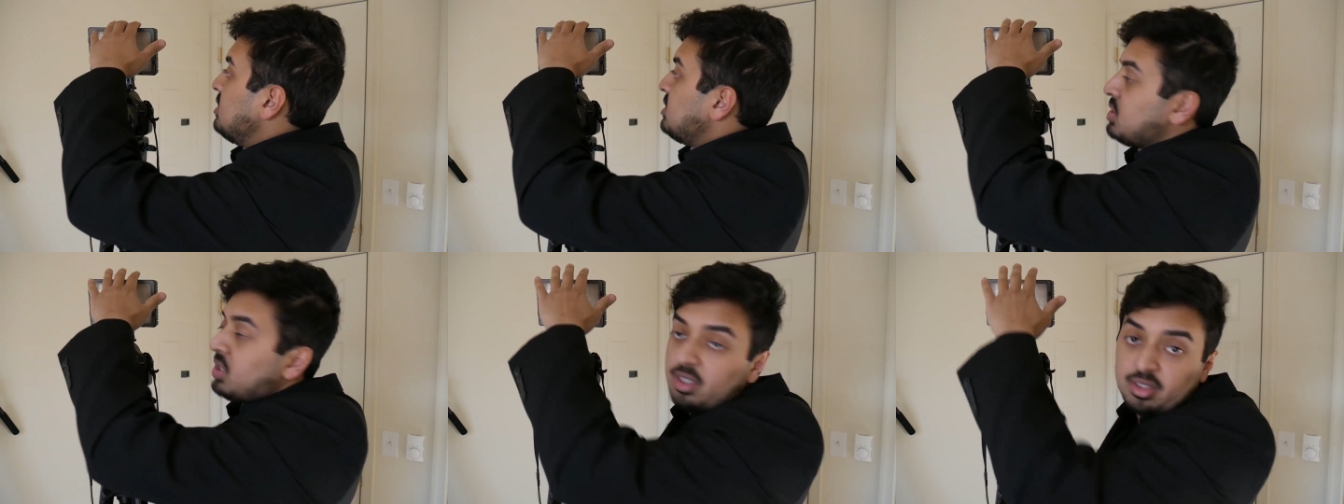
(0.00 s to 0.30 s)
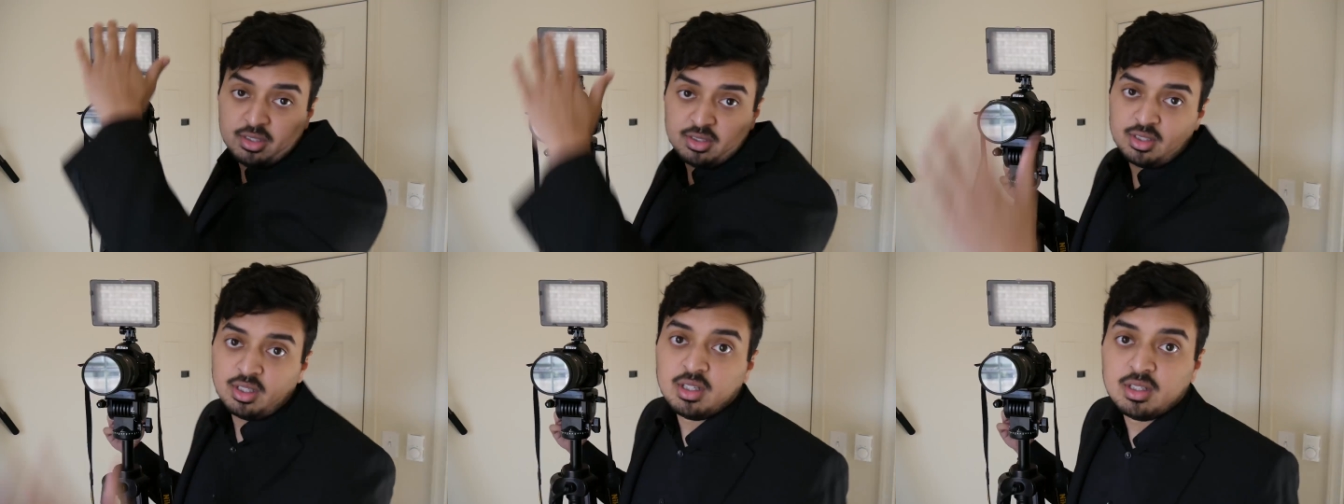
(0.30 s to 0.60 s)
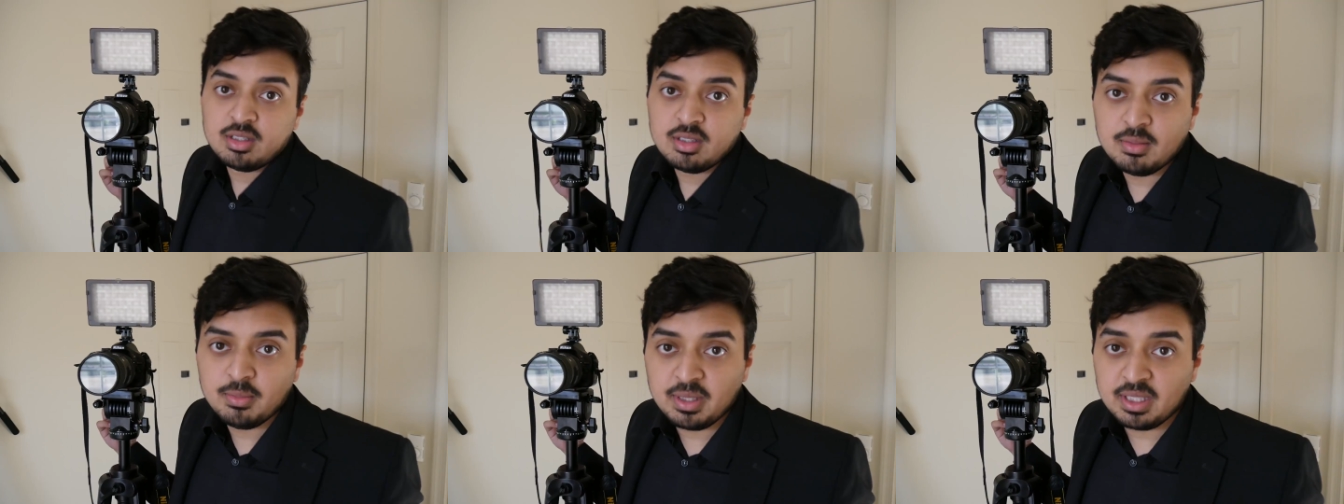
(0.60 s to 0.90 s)
turn this
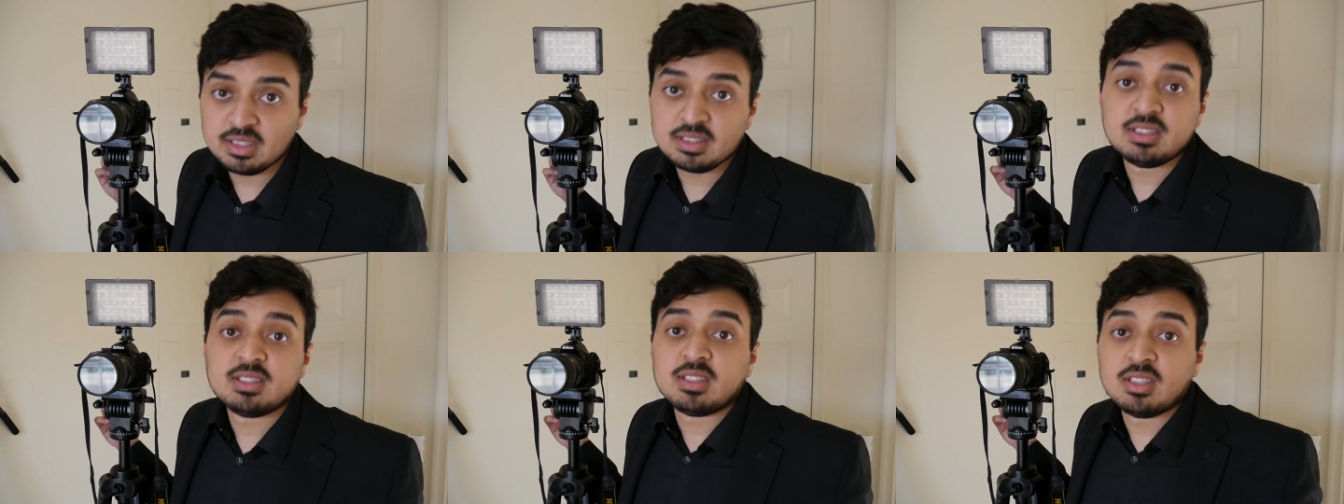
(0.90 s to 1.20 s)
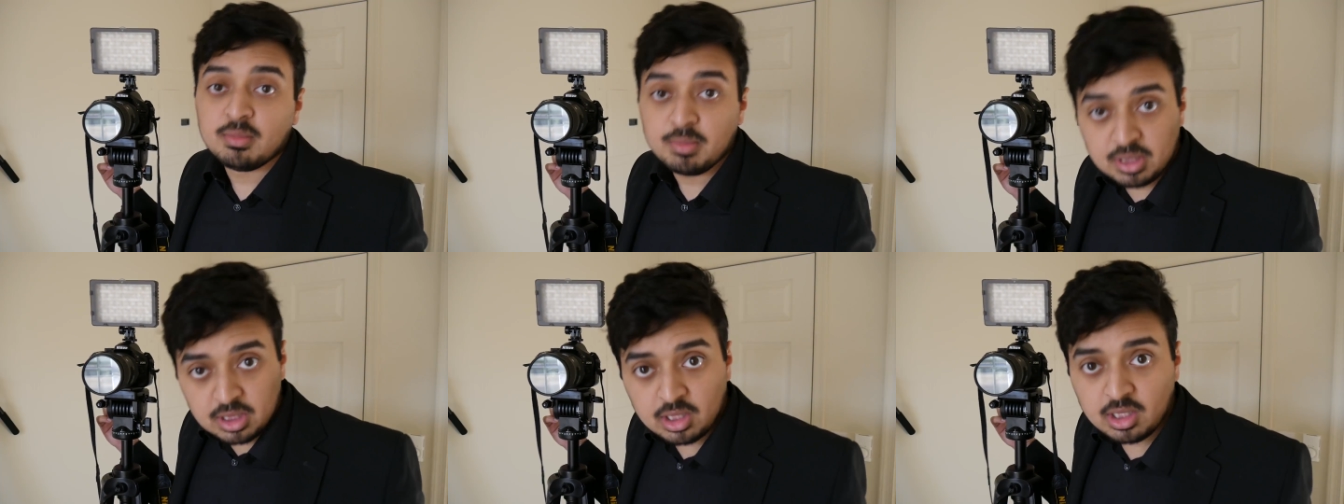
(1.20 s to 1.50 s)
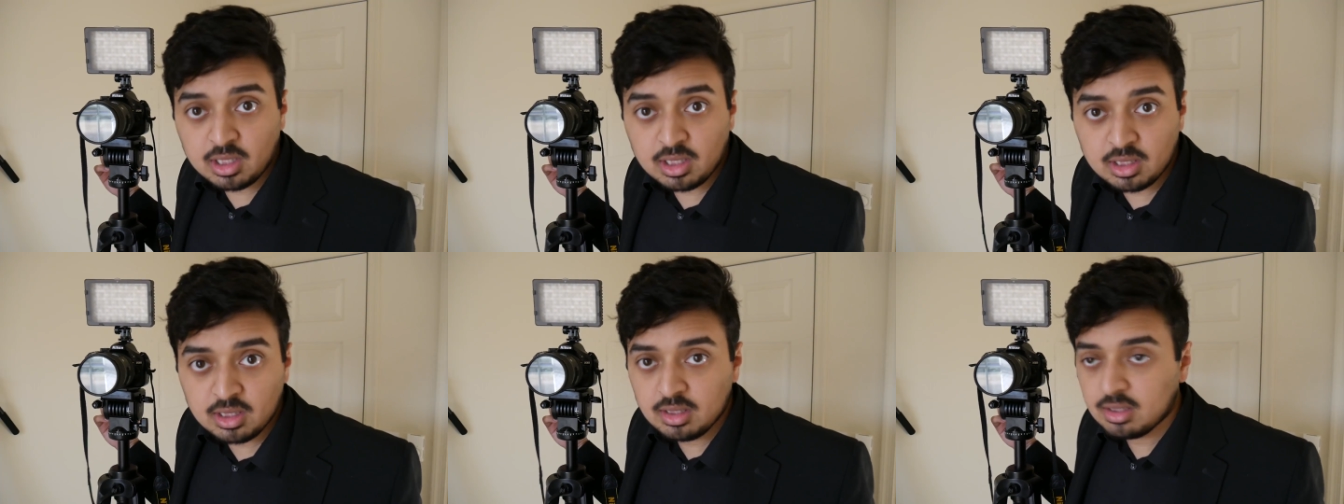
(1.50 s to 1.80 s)
on because it's going to be
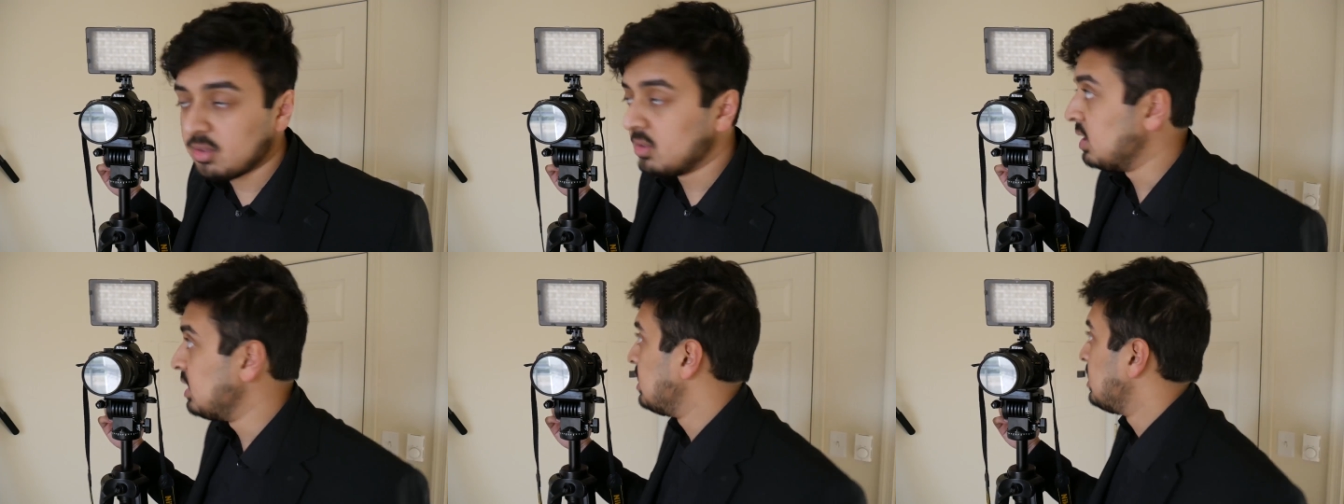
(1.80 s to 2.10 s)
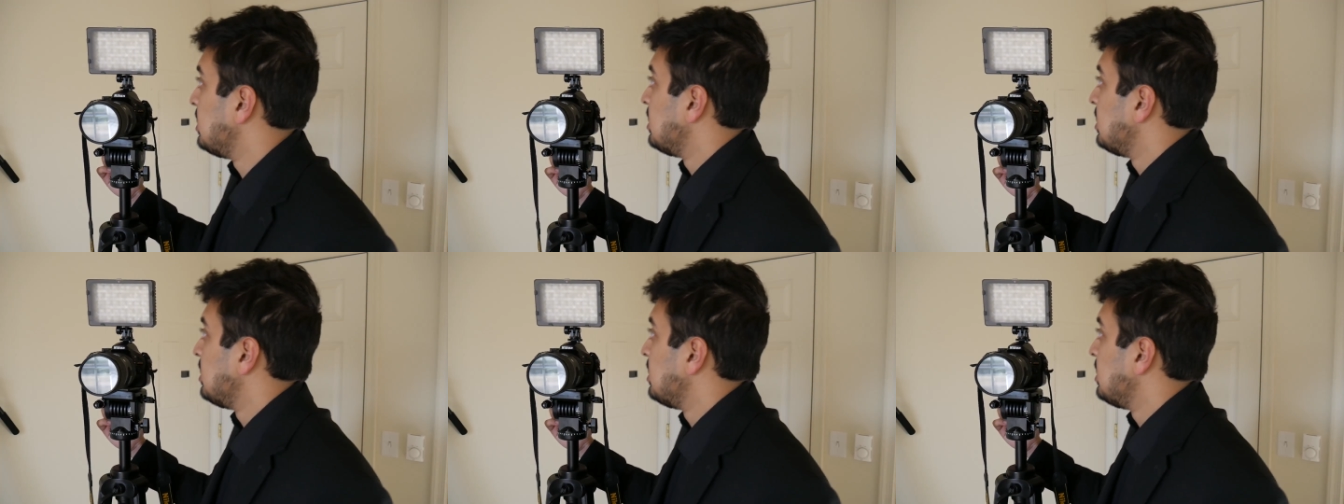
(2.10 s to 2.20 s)
dark, right?